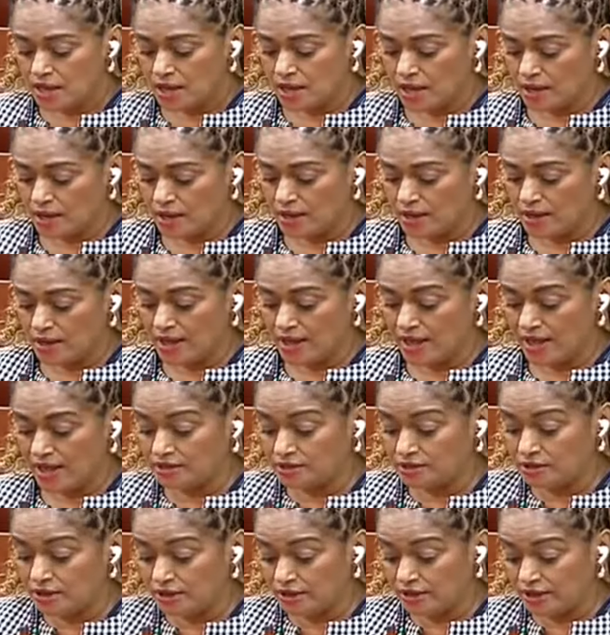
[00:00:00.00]

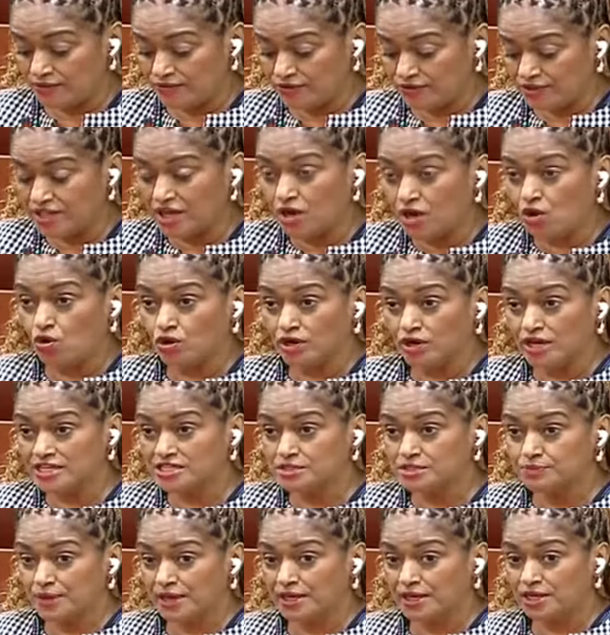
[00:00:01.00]
and even their own
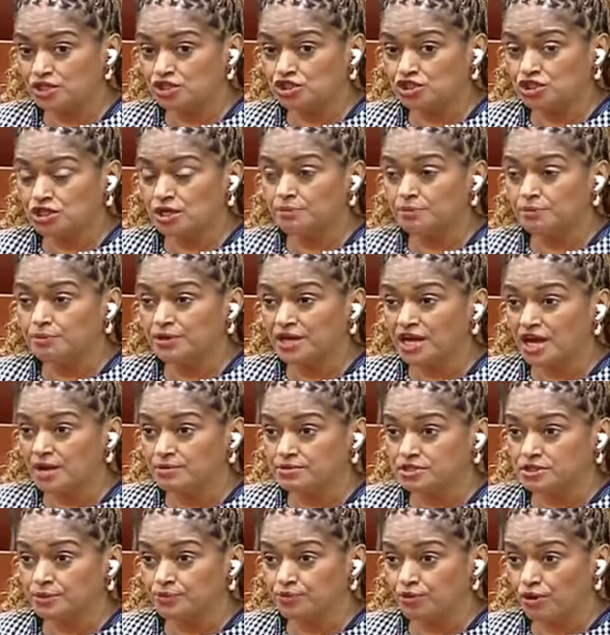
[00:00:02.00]
expenditure
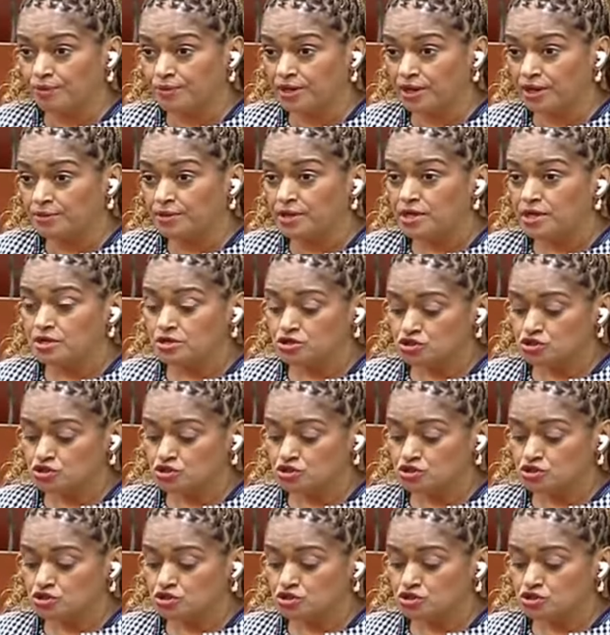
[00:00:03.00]
becomes a problem.